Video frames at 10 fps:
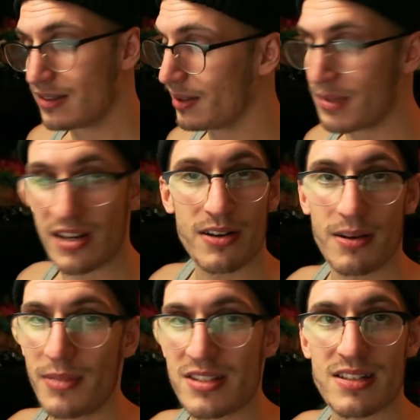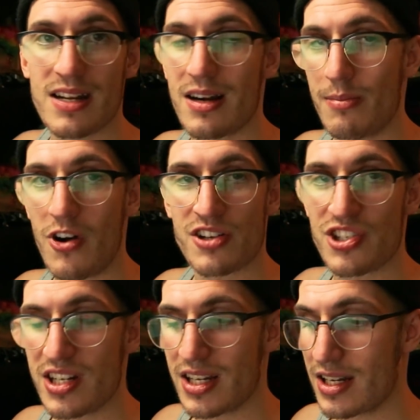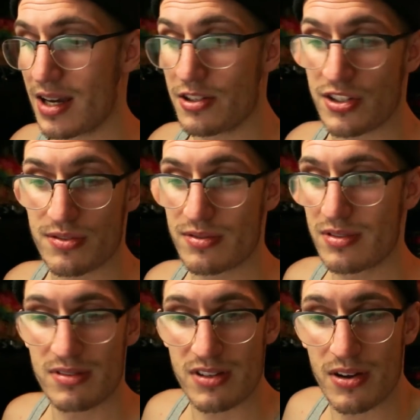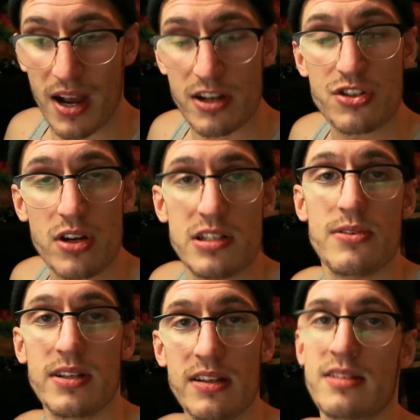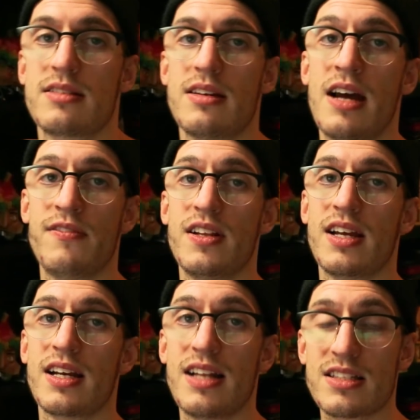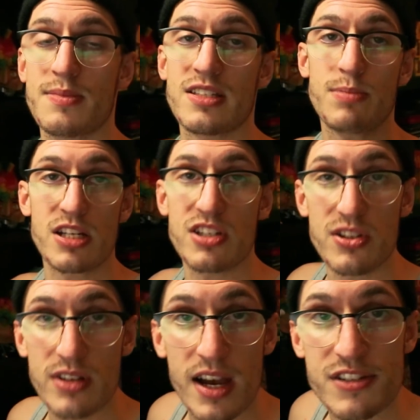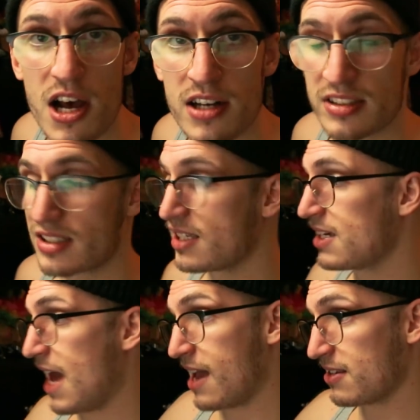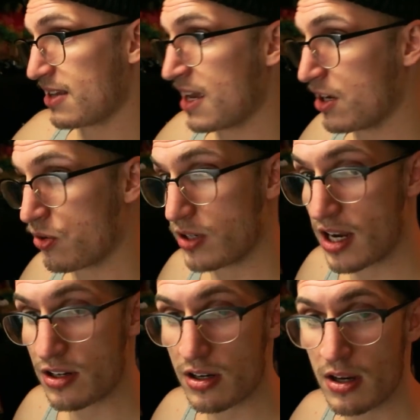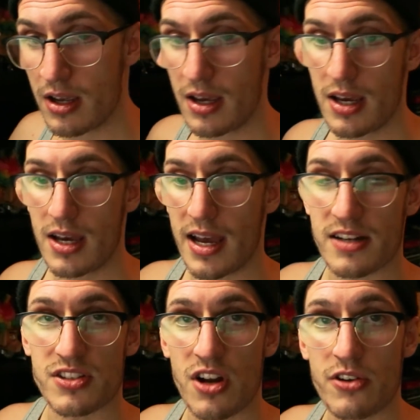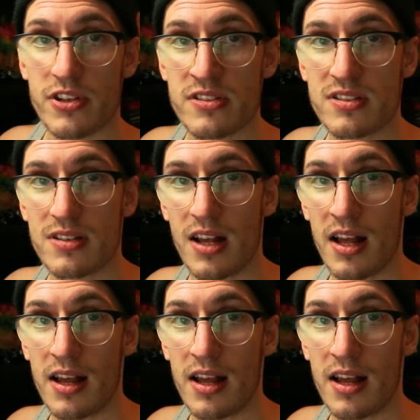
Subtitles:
I'm here, I'm listening, I'm watching, and I just, you know, I enjoy doing this. I feel like it lets me speak to you guys honestly as a creator and as an artist,